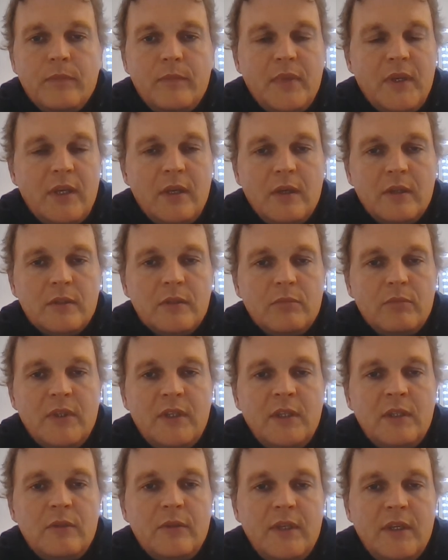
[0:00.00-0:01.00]
because we
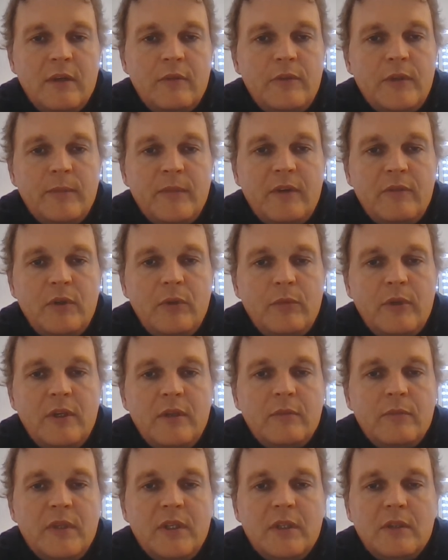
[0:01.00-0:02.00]
need to hear from
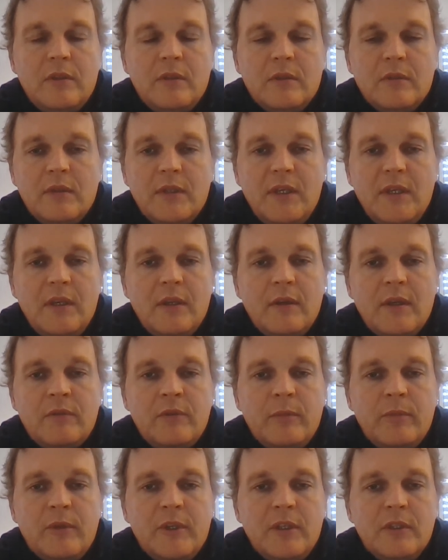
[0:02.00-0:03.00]
everyone and we need to hear
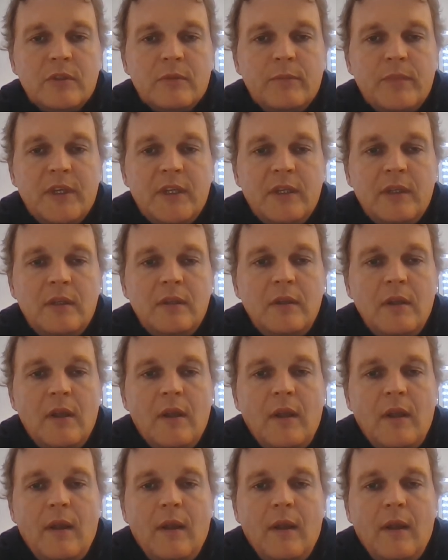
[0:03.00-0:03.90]
everybody's opinion.